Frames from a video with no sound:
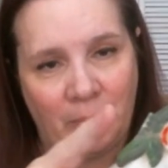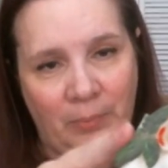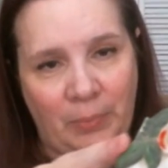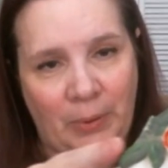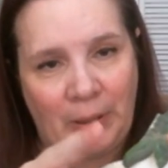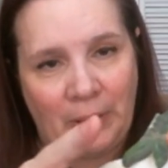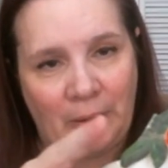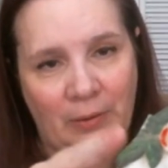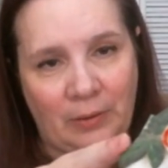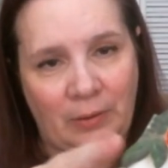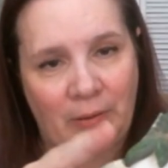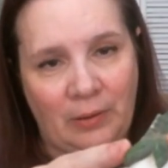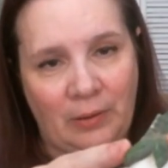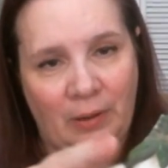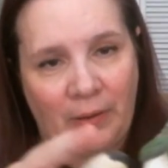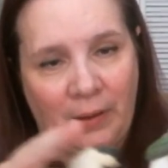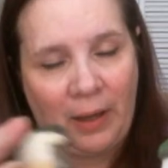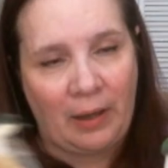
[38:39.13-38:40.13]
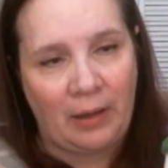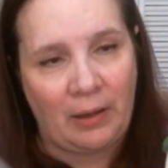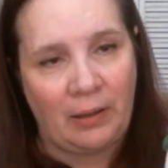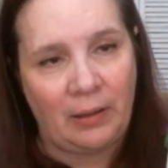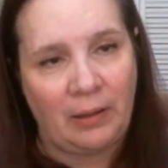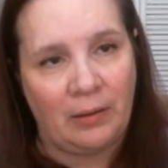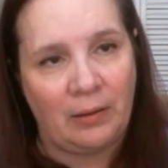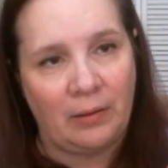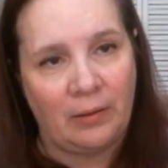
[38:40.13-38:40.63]
piece to that
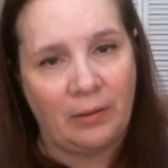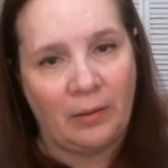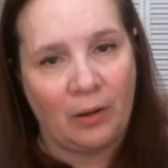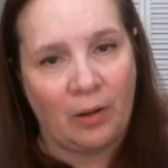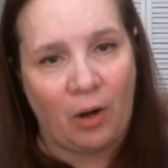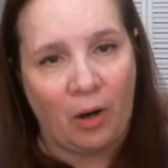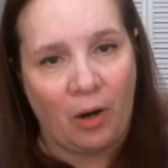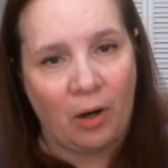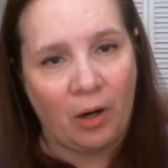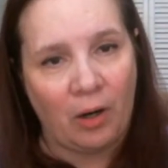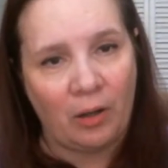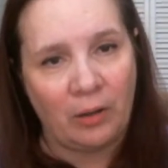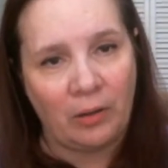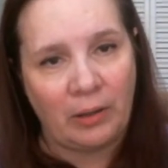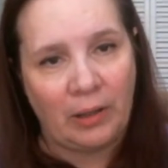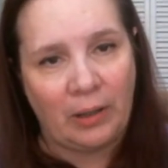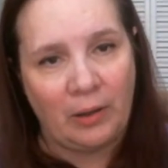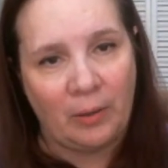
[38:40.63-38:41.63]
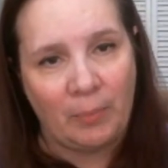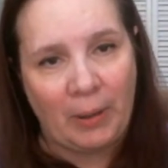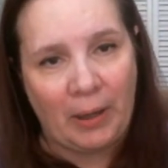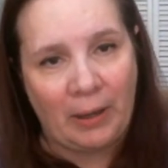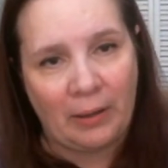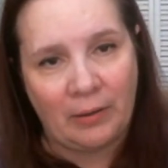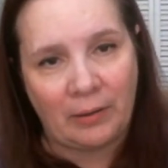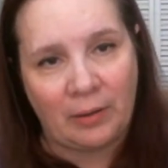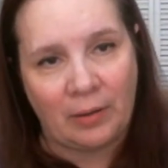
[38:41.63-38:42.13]
in the car, in the
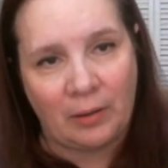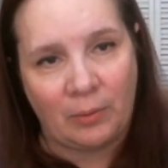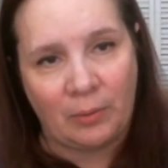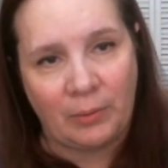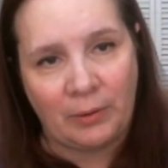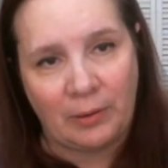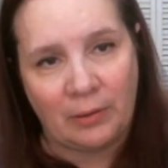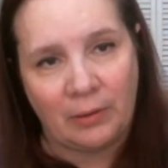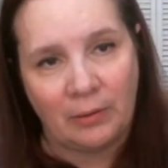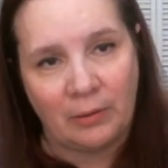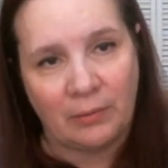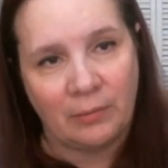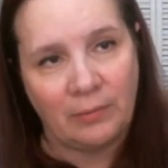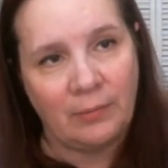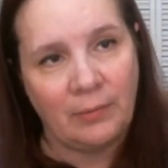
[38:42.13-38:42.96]
box that it was in.